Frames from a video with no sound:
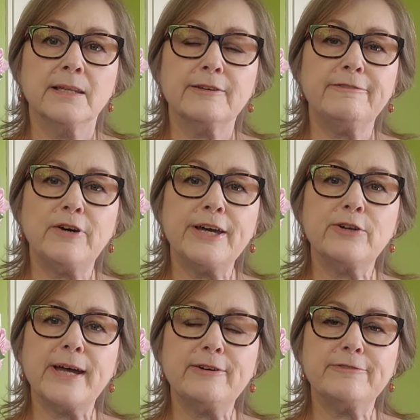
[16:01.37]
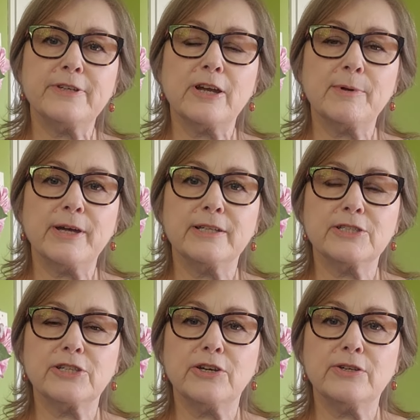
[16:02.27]
The final outfit I'm going to
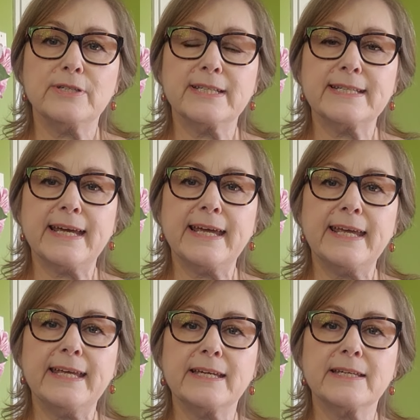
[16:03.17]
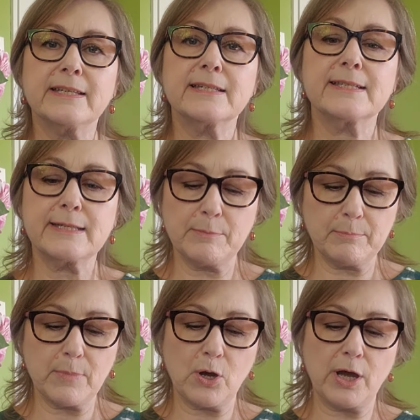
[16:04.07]
show you today is
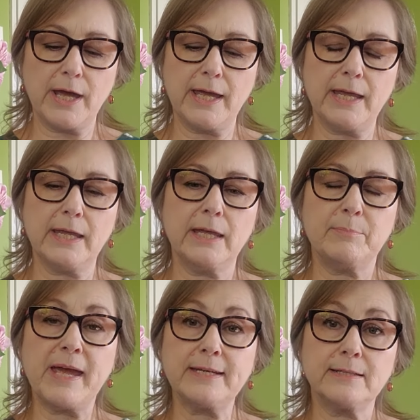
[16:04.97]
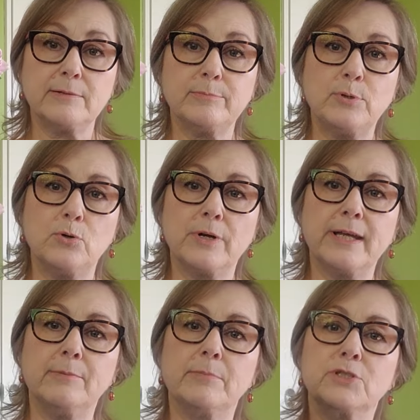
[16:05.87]
my Pattern Emporium